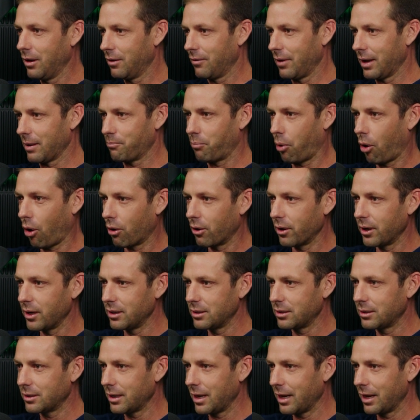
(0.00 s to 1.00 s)
like
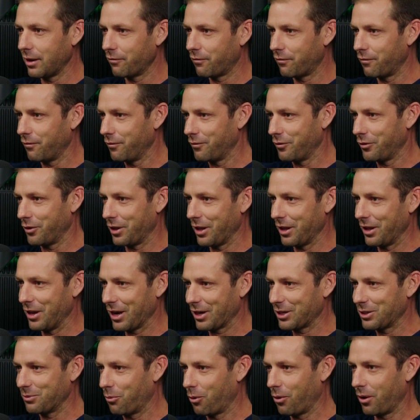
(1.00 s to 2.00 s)
parties, and the
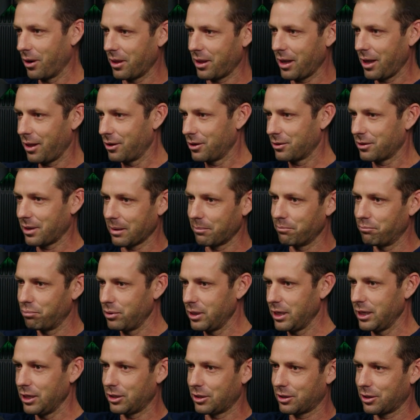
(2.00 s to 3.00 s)
next morning they just like
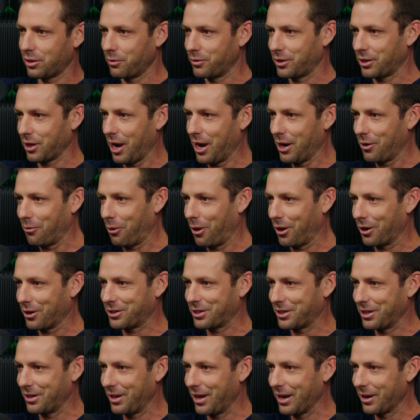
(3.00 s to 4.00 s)
bleach the
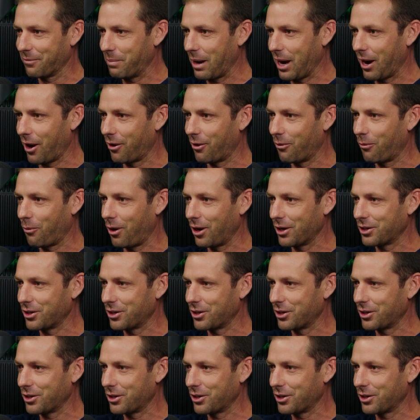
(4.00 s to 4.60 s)
sidewalks and like power wash.